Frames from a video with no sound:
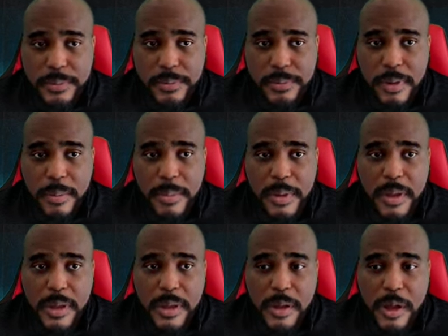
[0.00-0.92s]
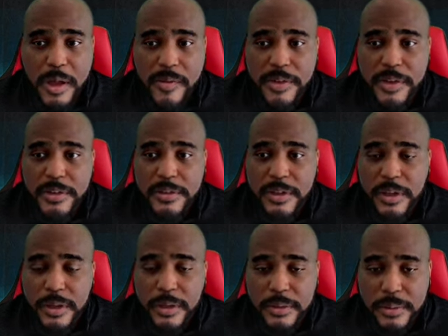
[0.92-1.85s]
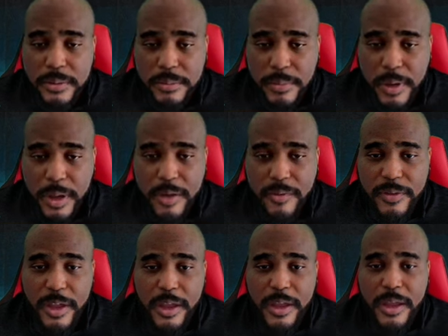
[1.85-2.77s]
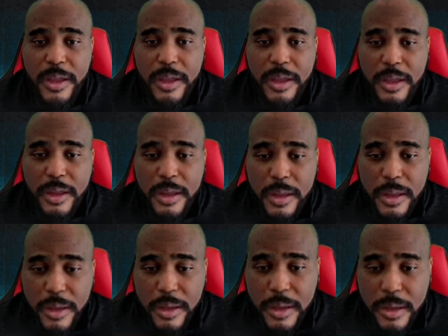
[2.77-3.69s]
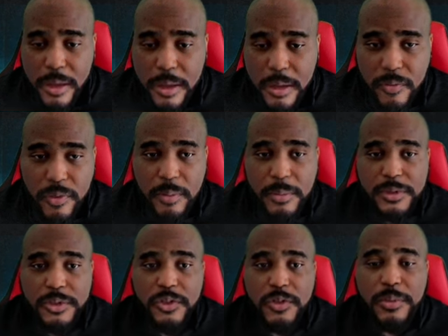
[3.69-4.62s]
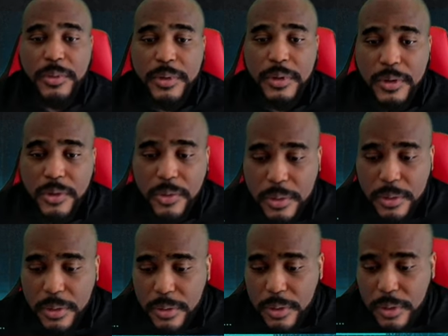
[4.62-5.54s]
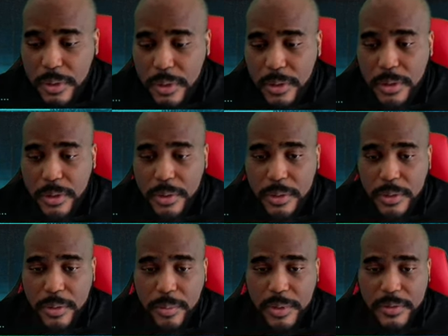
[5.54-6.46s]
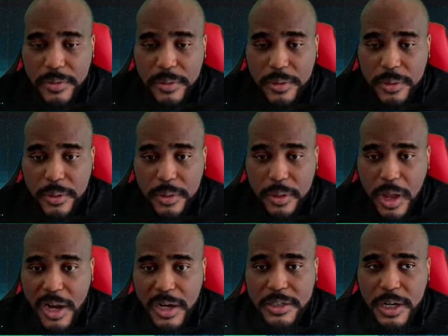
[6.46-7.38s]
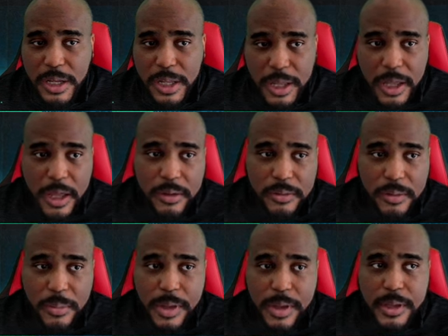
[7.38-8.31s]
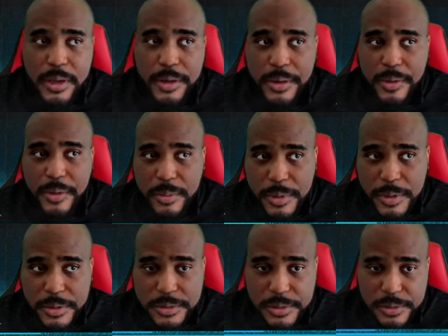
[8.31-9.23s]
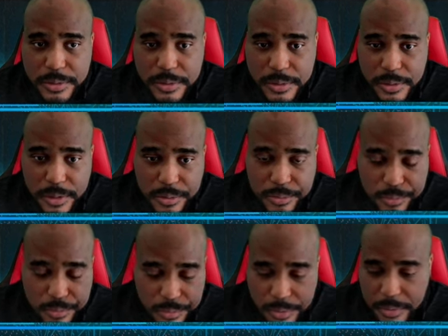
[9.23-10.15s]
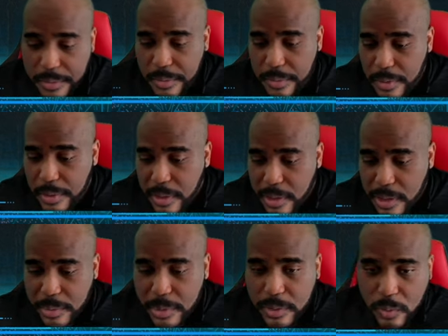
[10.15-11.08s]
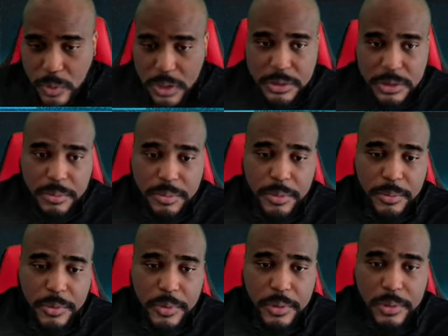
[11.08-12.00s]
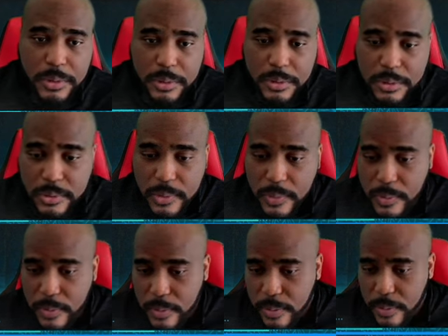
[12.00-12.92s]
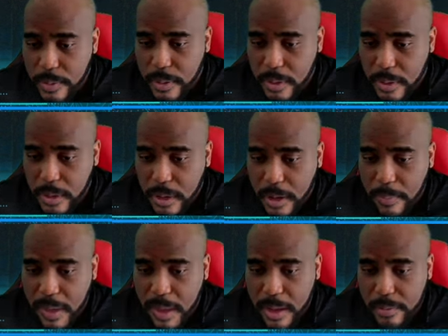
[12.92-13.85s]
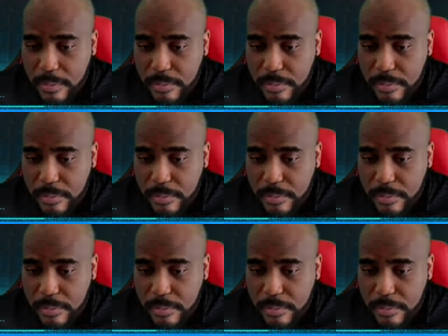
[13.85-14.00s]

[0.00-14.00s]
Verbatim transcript: I mean, obvious things. AKA, if I'm assuming what they're doing, they're basically hijacking games to make it in their image. And I'm going to watch a little bit more, so I'm not